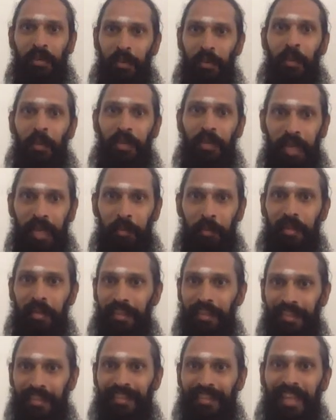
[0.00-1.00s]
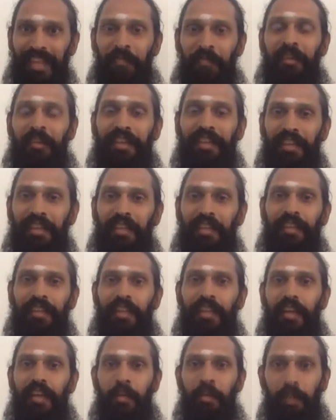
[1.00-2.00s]
don't get me that way.
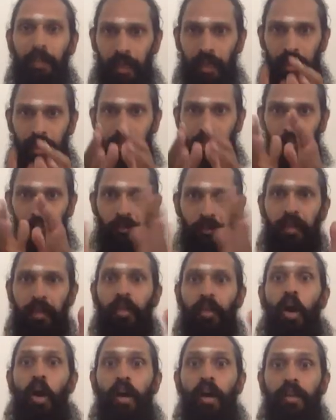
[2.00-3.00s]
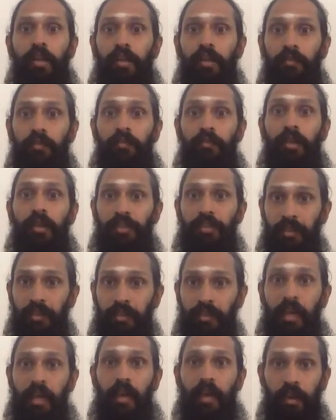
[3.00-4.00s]
But different cognitive
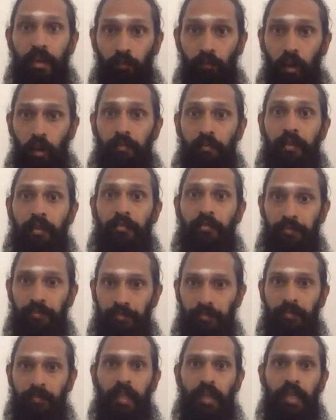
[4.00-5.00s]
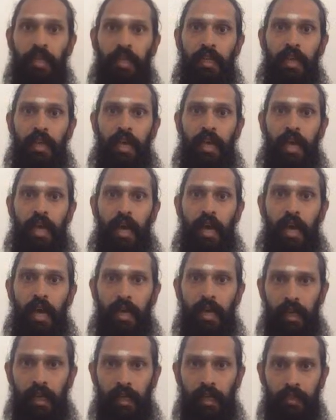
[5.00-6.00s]
functions are involved.
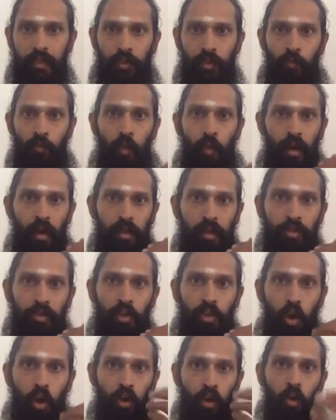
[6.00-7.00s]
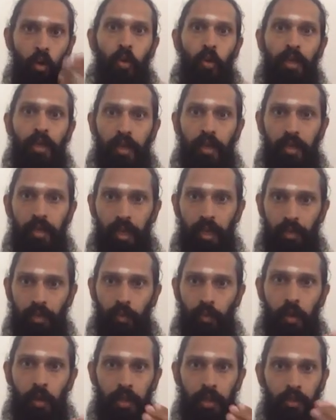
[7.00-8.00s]
And hence, what is your
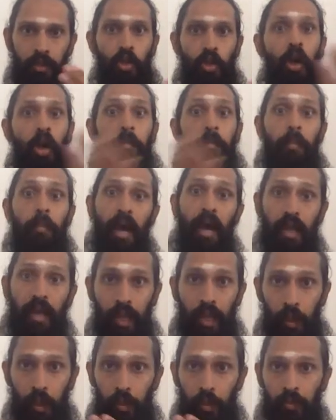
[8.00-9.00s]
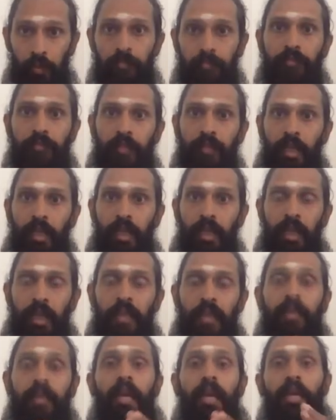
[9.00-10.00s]
orientation? What is your background?
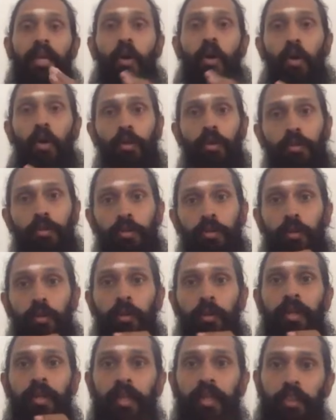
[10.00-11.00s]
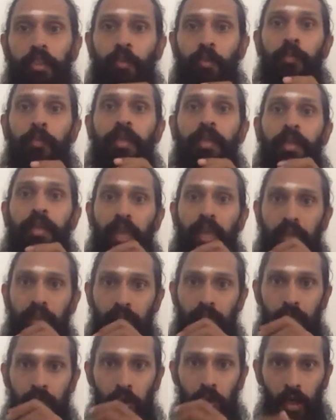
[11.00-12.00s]
That also needs to be
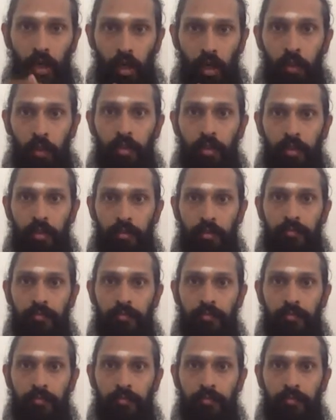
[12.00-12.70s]
taken into account